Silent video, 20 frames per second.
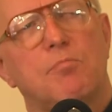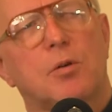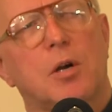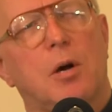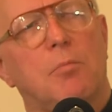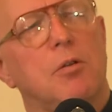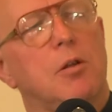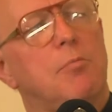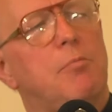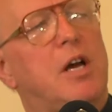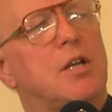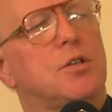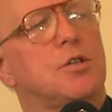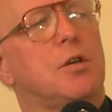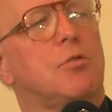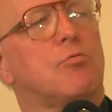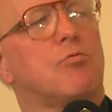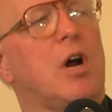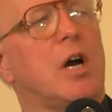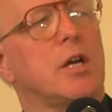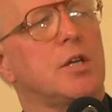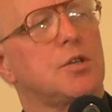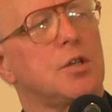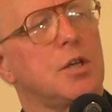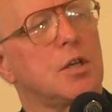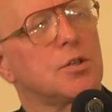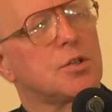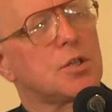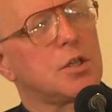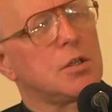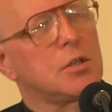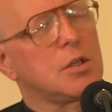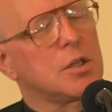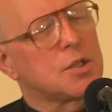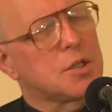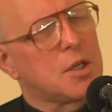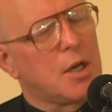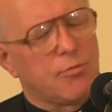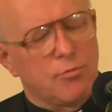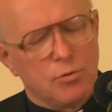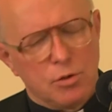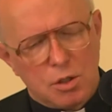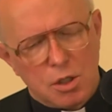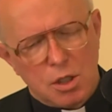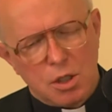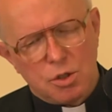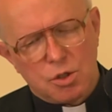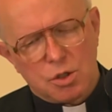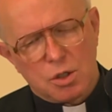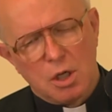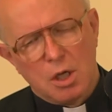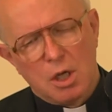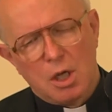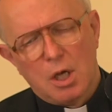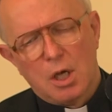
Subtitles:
problematic writings in the 70s,